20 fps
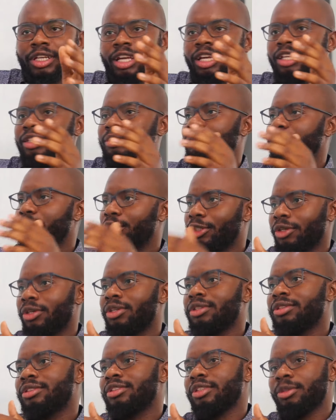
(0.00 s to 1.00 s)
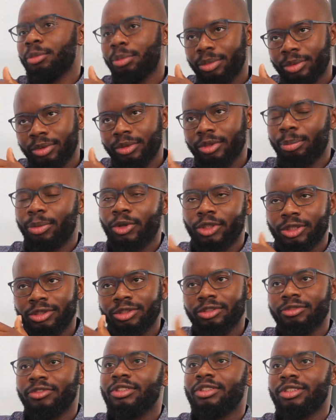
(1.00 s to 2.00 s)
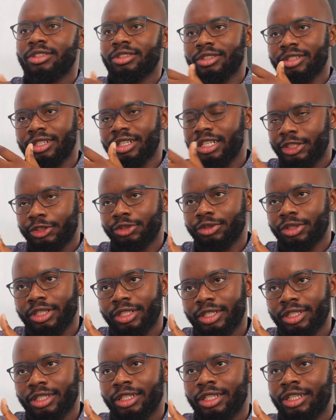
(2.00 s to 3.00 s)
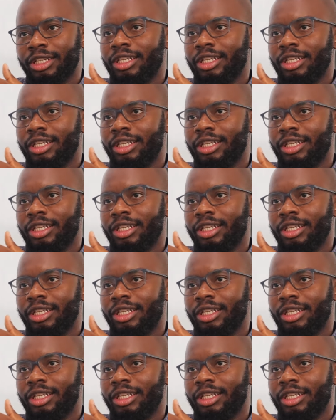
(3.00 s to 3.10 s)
And because a portion of it is electric,